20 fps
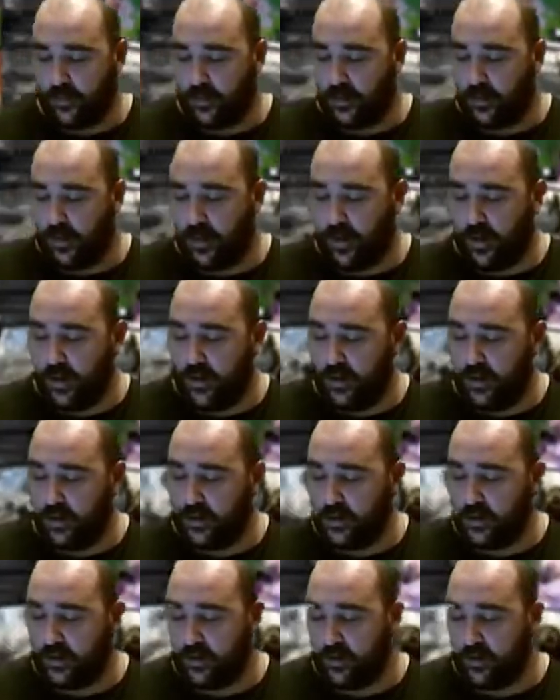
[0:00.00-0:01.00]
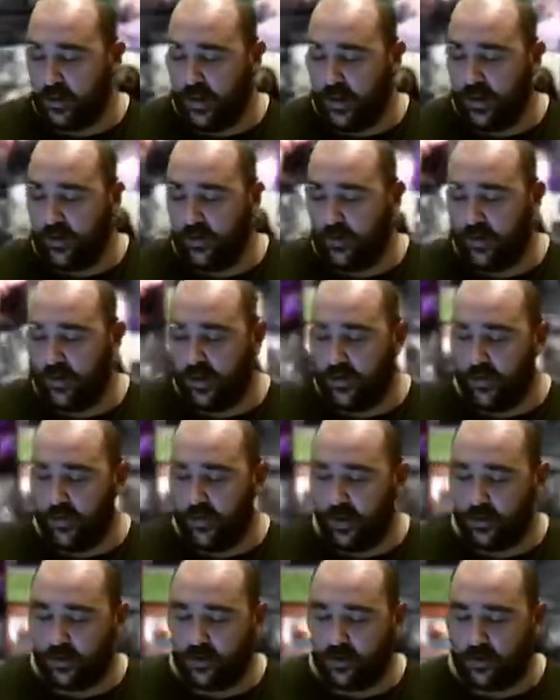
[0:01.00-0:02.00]
And now
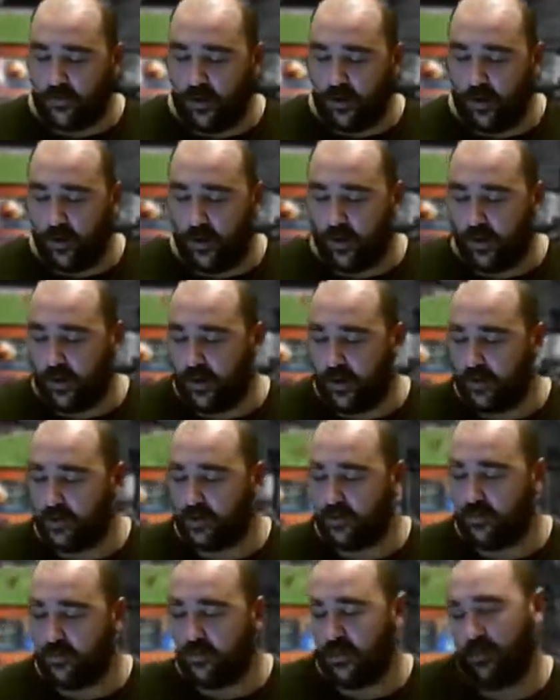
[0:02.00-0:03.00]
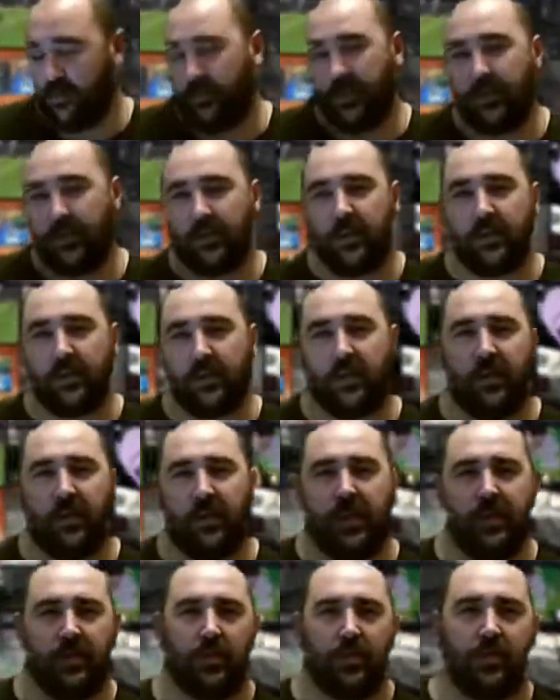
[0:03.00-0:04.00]
Microsoft HoloLens. That
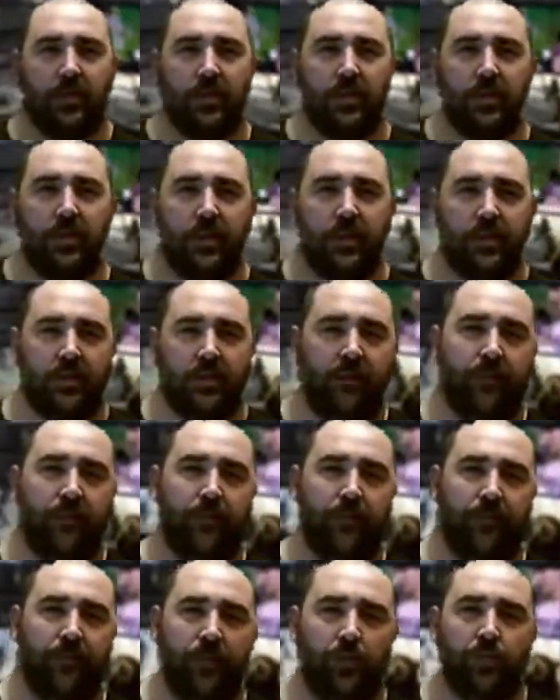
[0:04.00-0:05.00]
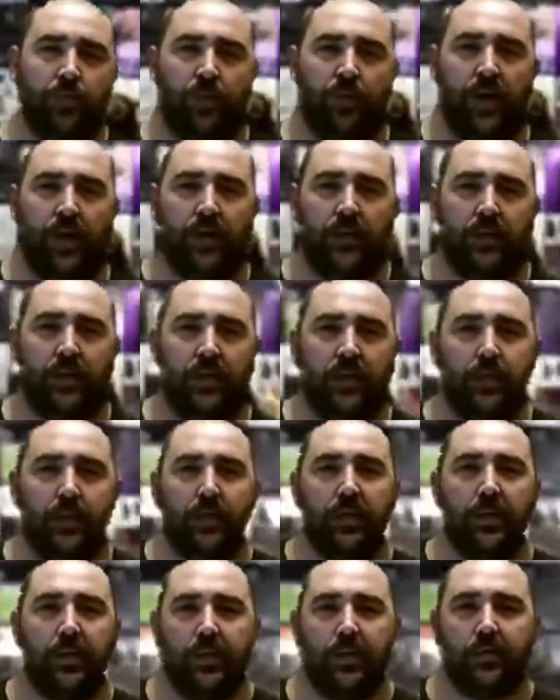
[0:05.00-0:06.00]
sort of suggests that virtual reality is going to
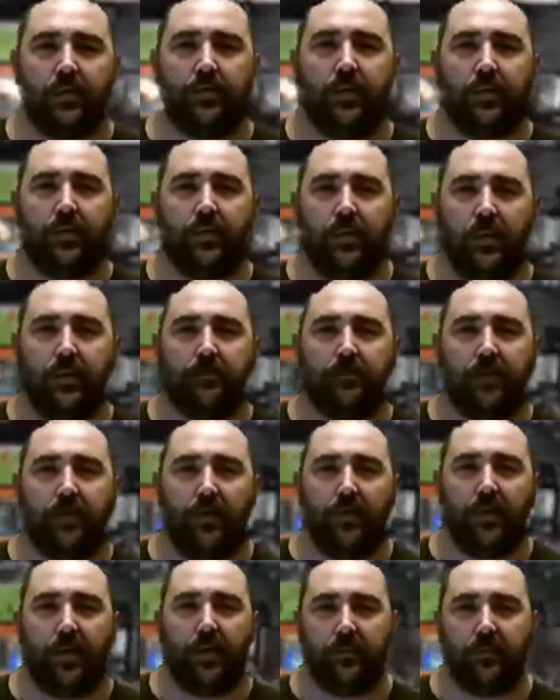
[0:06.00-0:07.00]
be the next big thing, I think.